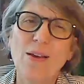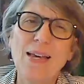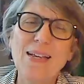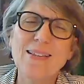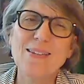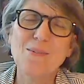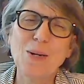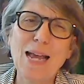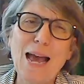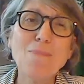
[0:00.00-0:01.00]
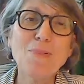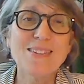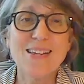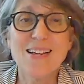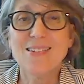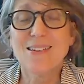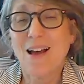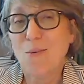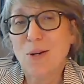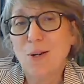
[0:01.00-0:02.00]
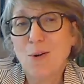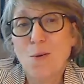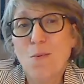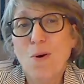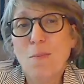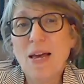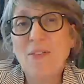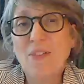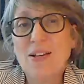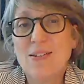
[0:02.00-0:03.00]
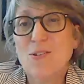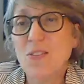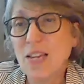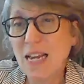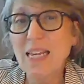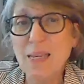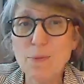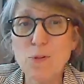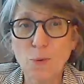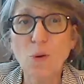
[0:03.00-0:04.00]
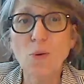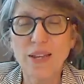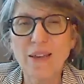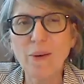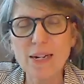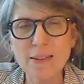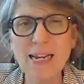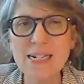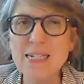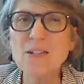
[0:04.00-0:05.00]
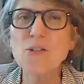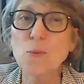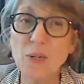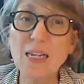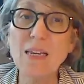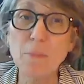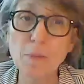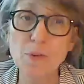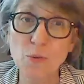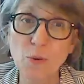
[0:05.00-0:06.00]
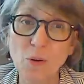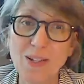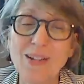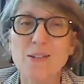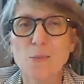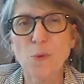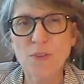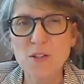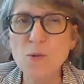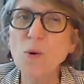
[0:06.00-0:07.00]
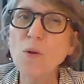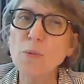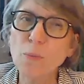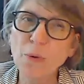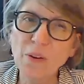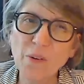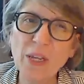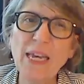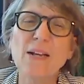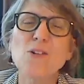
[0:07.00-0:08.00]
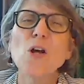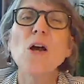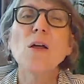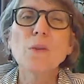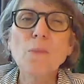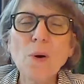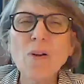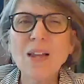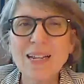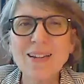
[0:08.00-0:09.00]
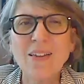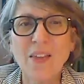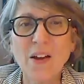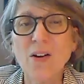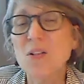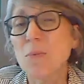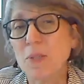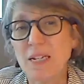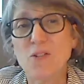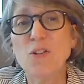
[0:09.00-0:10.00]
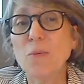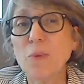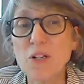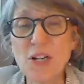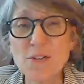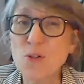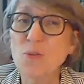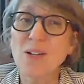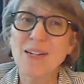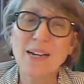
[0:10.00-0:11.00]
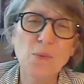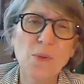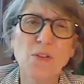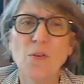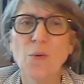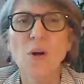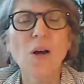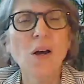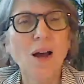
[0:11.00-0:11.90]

it's what happens is I want to know more about this. So then I keep scrolling, right? And the idea is you want to keep people scrolling, because the more they scroll, the more they're engaged, the more likely they are to potentially reach out to you, connect with you,